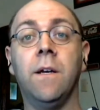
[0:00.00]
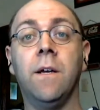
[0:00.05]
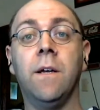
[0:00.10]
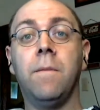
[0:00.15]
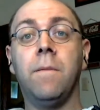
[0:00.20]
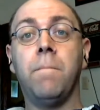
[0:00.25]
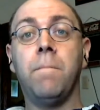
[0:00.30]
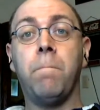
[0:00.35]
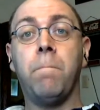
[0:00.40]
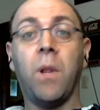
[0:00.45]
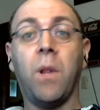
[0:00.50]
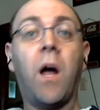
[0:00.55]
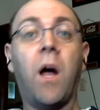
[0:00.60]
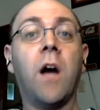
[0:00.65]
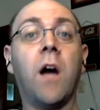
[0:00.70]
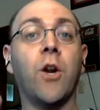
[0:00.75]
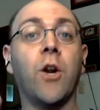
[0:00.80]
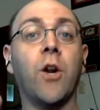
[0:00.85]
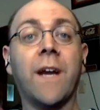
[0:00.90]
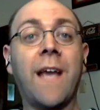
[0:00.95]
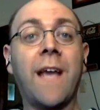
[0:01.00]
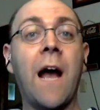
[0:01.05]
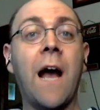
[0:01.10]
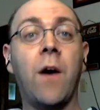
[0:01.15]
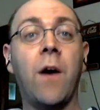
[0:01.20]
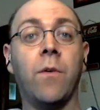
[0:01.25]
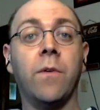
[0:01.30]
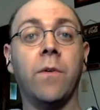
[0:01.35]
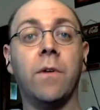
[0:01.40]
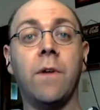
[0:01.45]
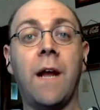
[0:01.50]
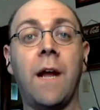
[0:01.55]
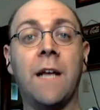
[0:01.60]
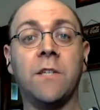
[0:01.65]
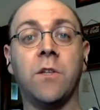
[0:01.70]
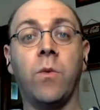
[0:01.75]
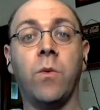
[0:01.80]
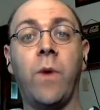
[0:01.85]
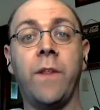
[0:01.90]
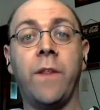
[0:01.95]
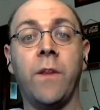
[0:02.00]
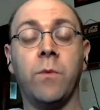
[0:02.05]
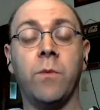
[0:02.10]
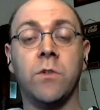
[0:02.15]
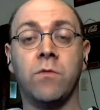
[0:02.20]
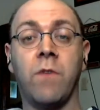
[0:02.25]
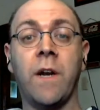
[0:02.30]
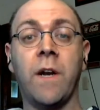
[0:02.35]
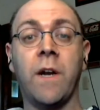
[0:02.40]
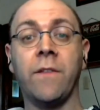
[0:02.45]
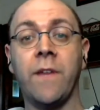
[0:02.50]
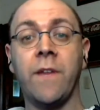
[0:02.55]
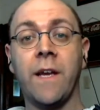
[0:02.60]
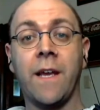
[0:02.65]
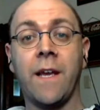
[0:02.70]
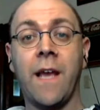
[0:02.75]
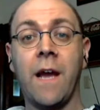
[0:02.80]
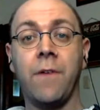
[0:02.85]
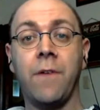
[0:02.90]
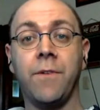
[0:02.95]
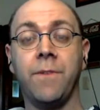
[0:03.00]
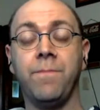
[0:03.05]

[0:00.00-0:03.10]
Blogger account as the one that was running the account.